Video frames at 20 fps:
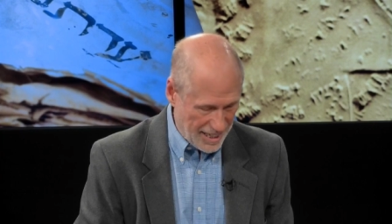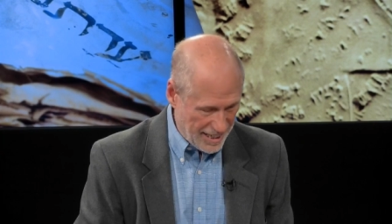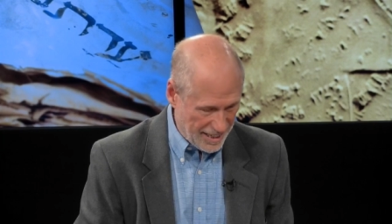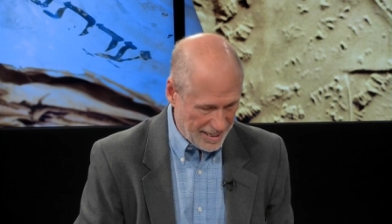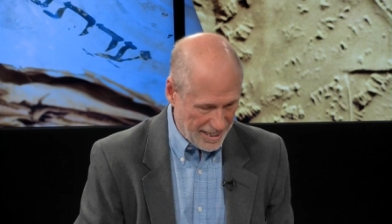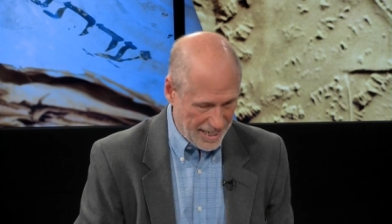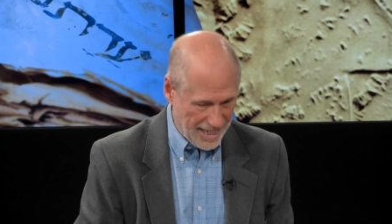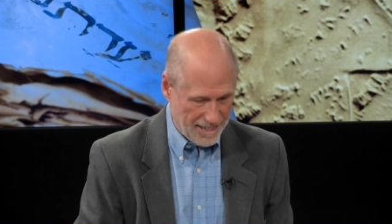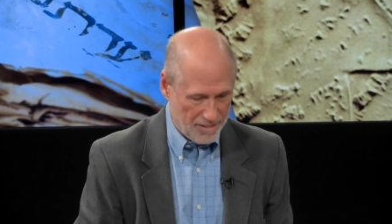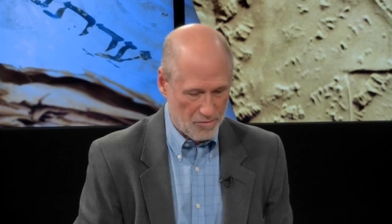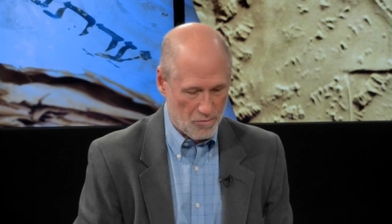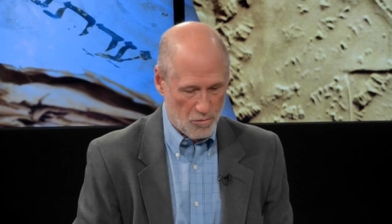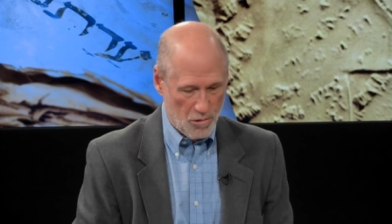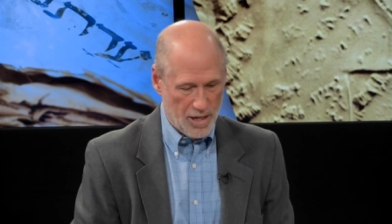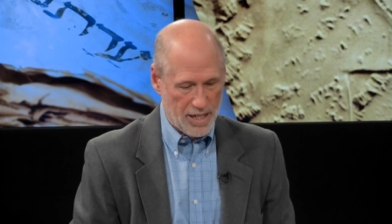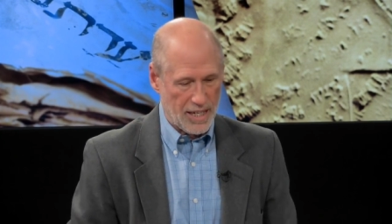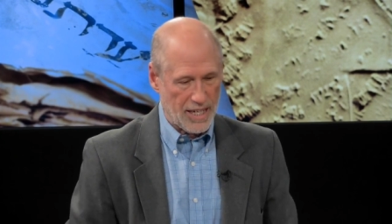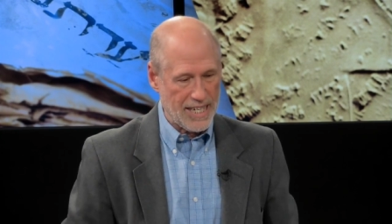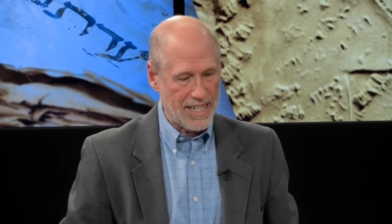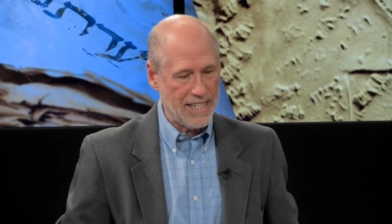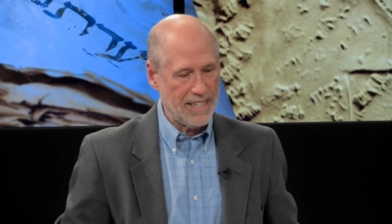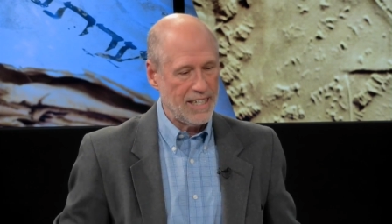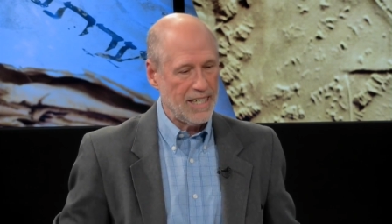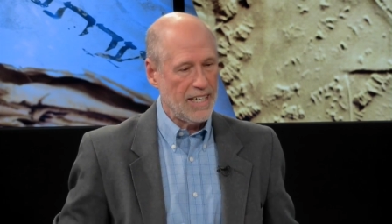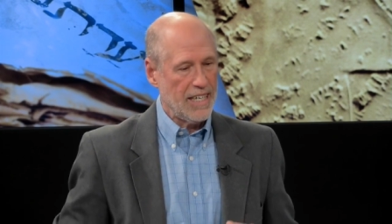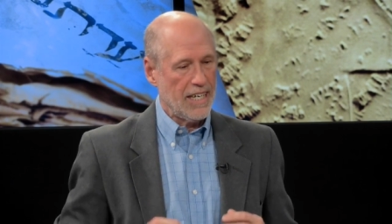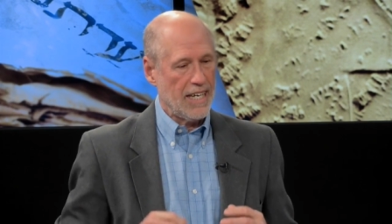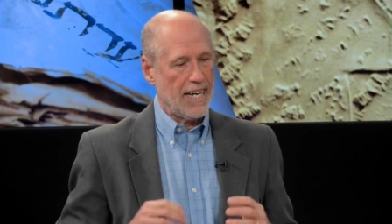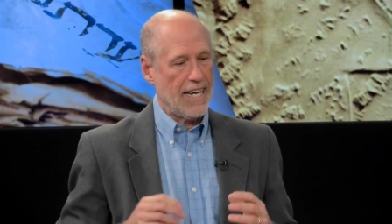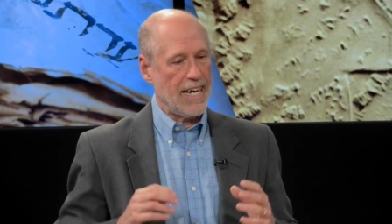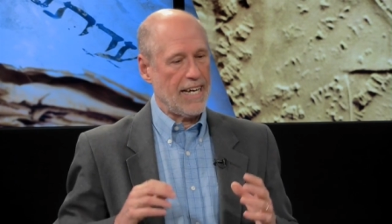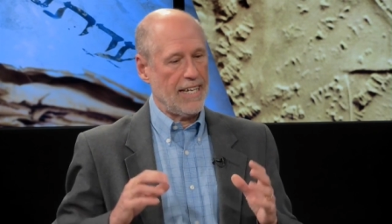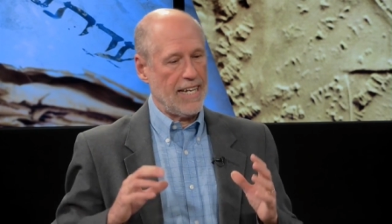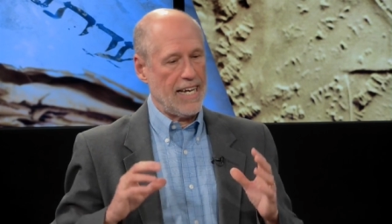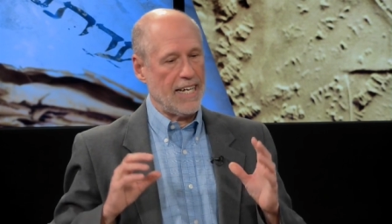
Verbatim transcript: It, it really it,